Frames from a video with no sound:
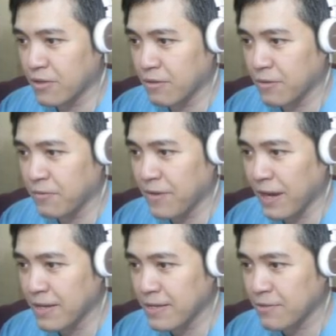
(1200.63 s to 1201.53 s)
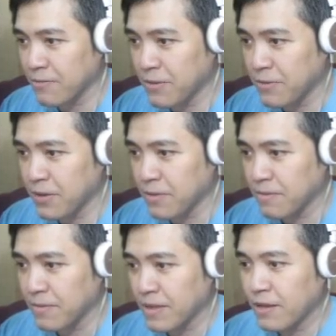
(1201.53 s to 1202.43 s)
We found it, so what do?
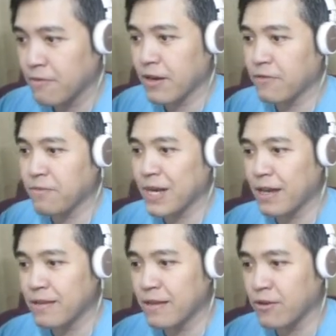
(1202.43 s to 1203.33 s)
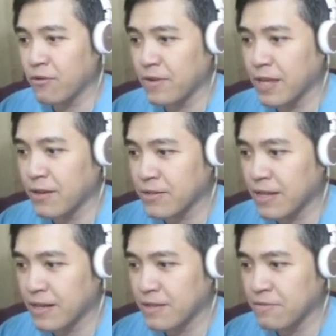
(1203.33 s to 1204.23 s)
One of Minae's ROV, it looks
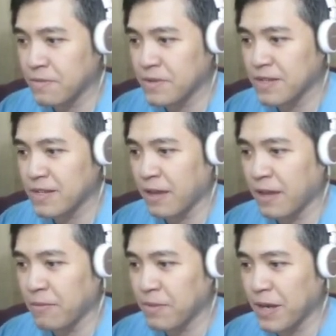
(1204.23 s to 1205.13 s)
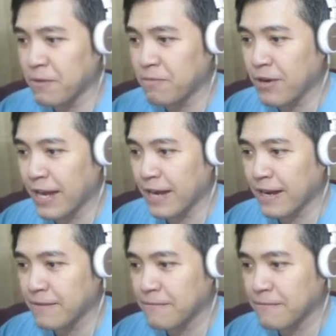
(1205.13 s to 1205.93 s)
like this one was disabled by the brine.